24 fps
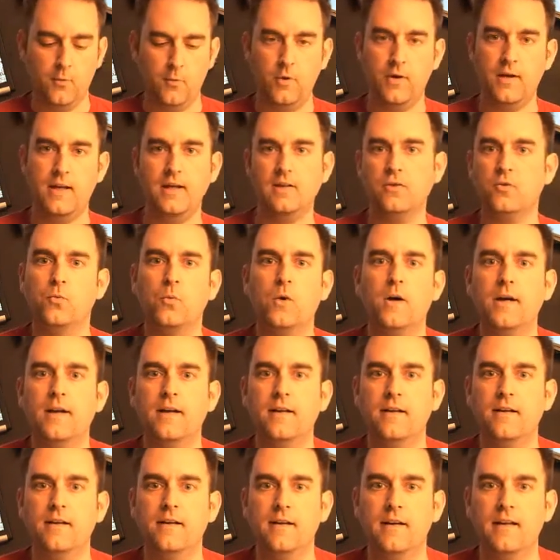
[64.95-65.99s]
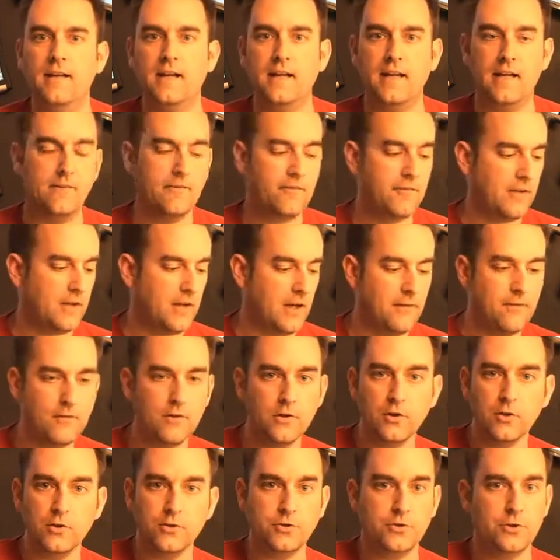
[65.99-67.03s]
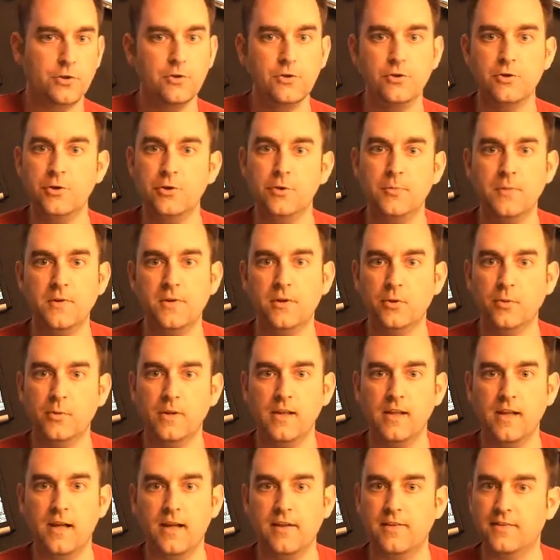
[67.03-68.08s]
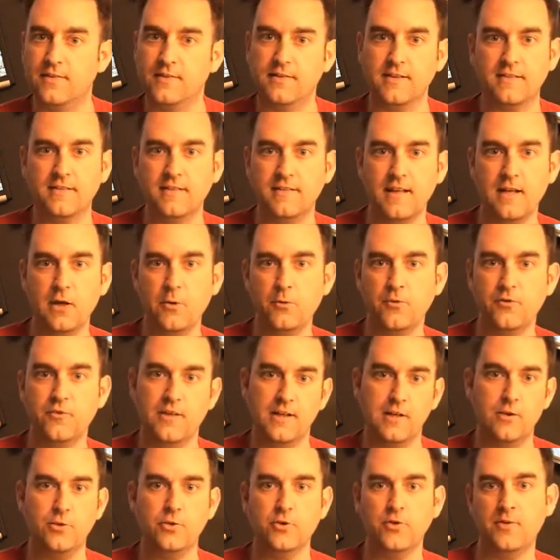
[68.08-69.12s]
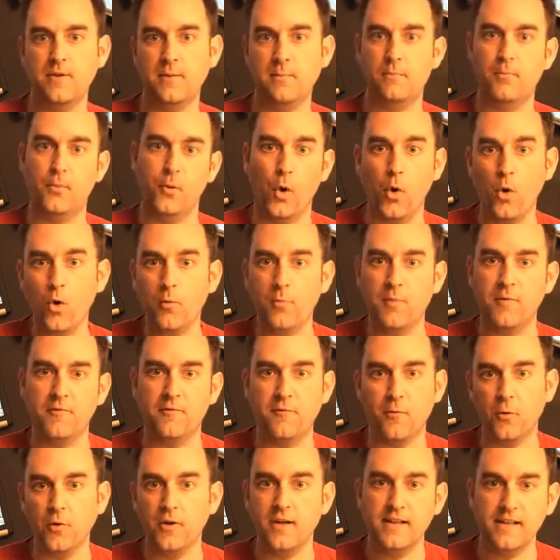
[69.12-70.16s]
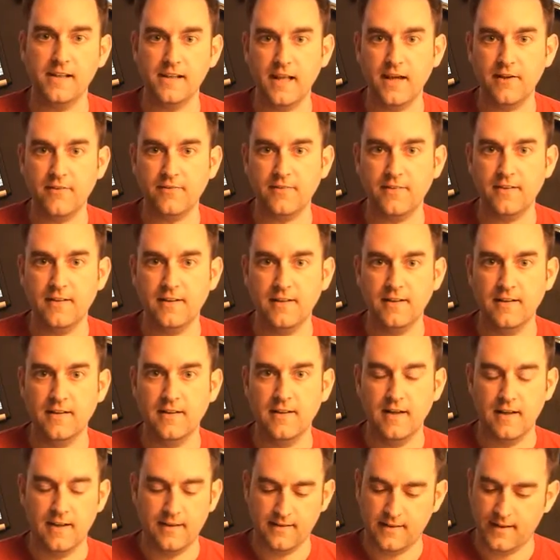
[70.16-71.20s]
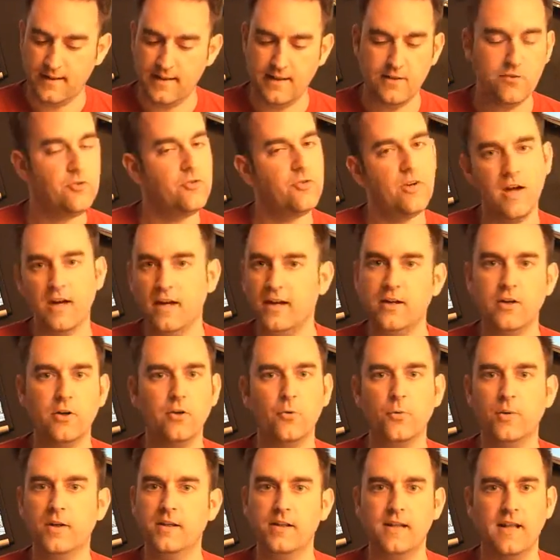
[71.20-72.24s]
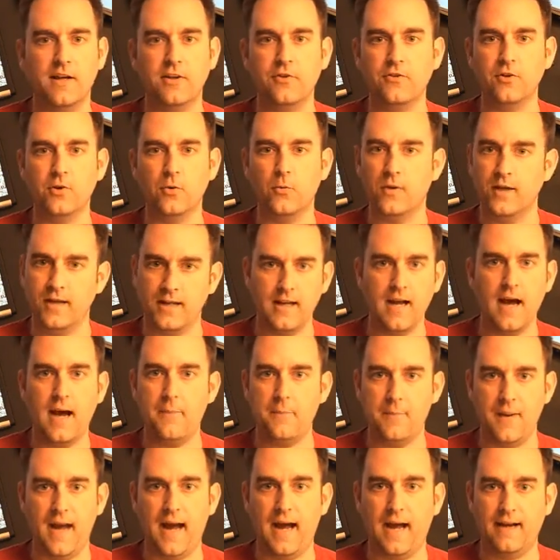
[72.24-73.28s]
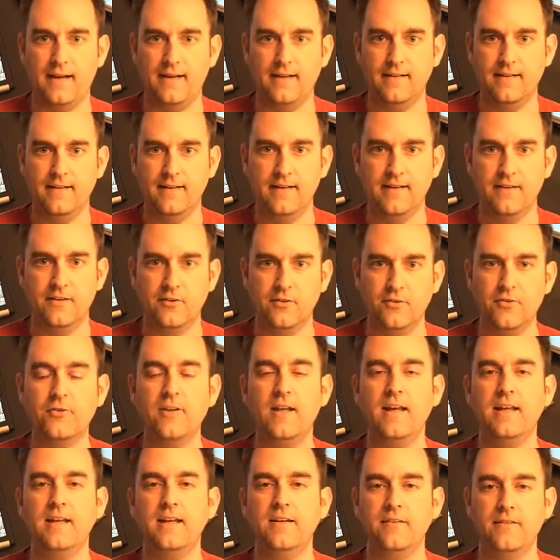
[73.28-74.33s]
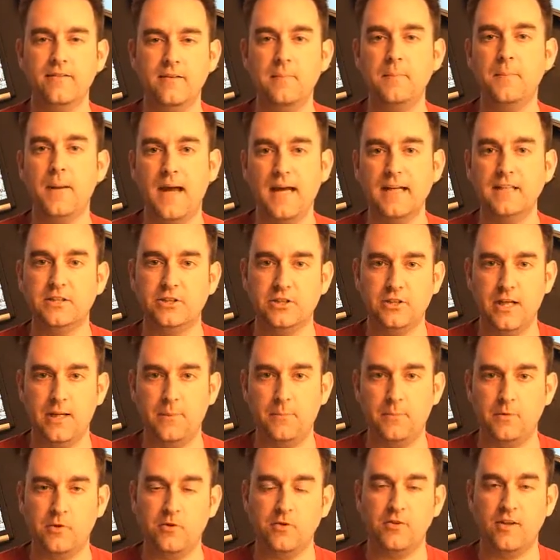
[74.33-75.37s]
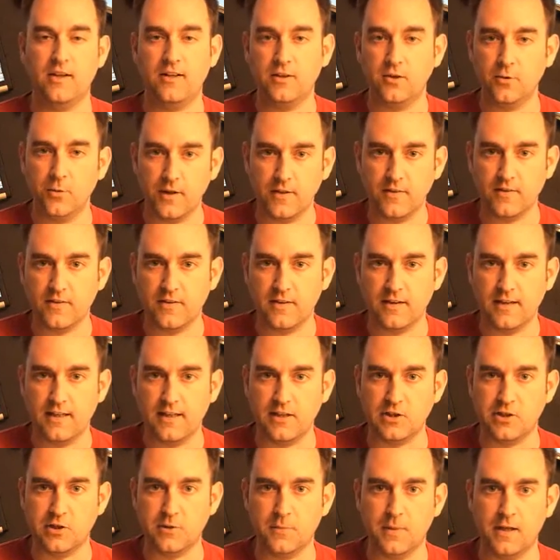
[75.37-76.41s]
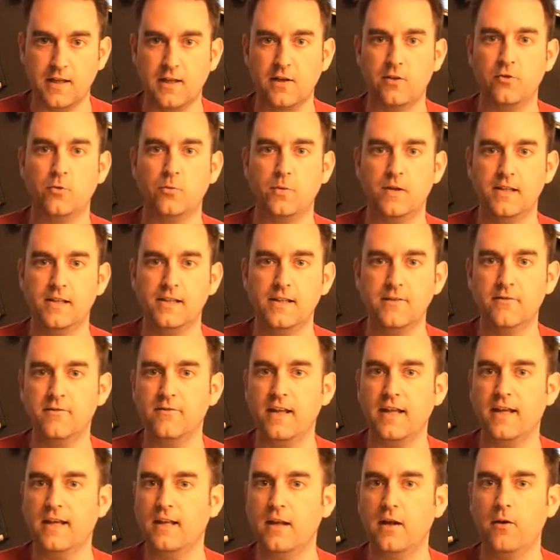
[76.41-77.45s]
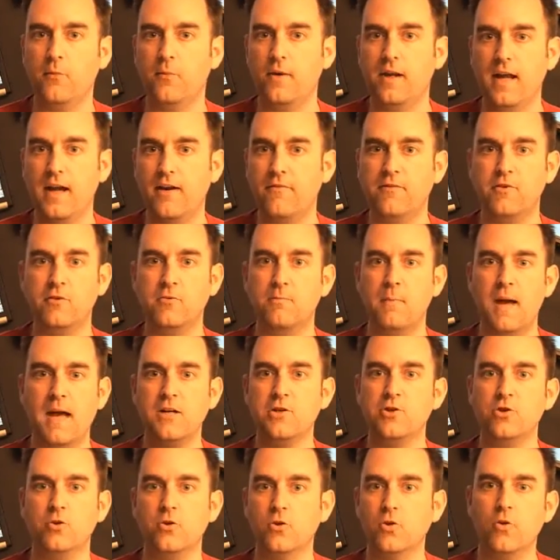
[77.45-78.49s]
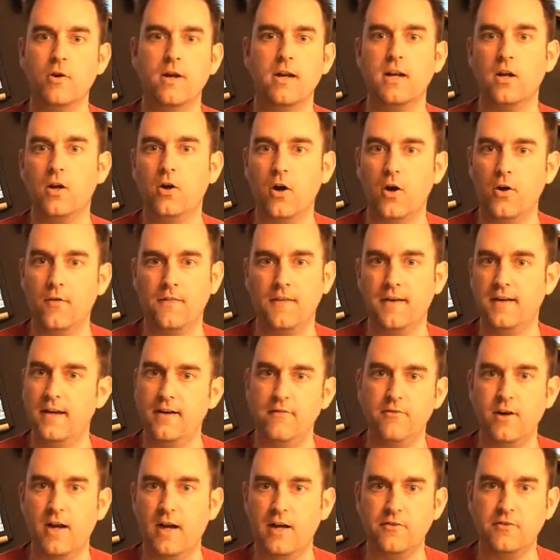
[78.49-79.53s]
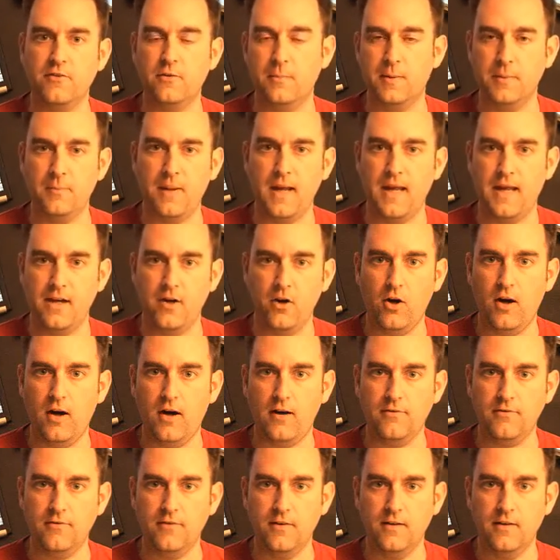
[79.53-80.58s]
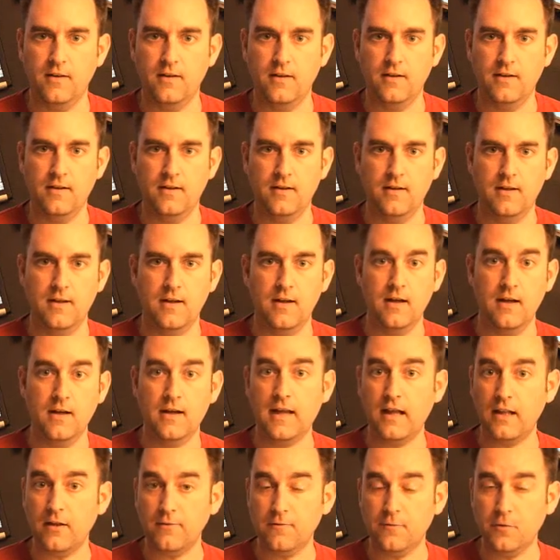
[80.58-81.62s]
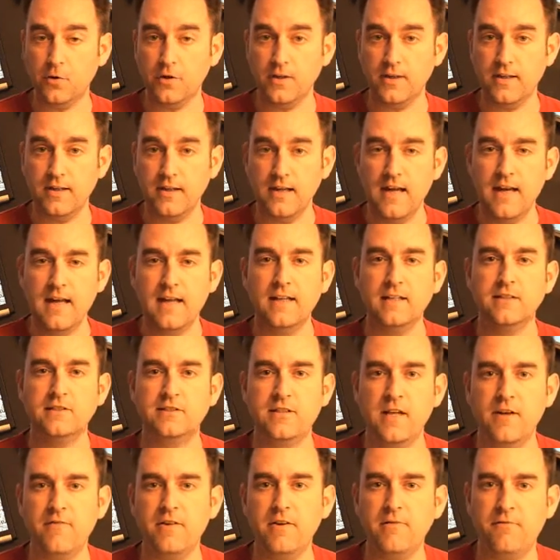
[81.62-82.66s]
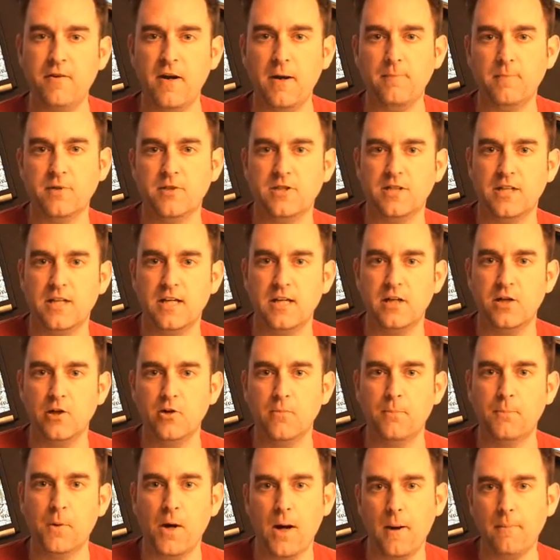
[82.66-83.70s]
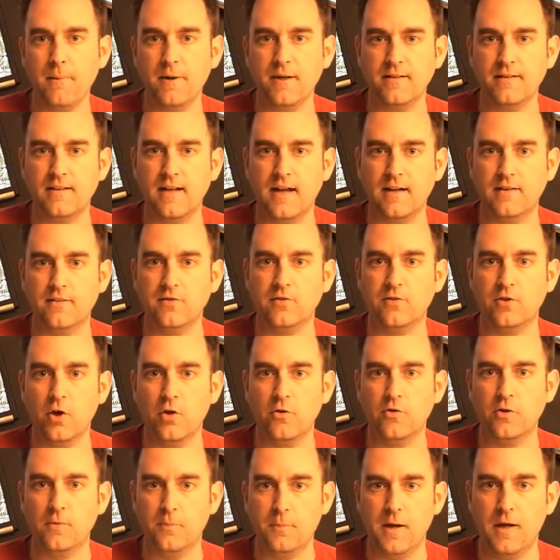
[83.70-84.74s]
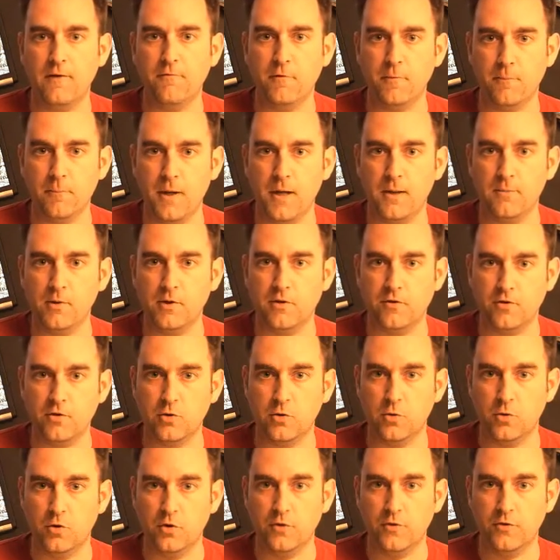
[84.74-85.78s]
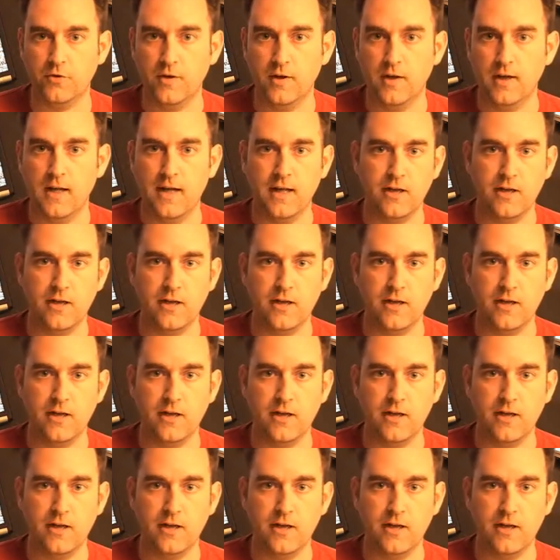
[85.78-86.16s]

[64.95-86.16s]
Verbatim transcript: Well, guess what? If the governor is too stupid to realize that the state was dangerously broke before he left, then he's not going to realize it when he got back. The state is in bad shape, just like the rest of the nation, because we live like we have this magical credit card that never has to be paid off. California, 75% of your property taxes goes to pay for public schools.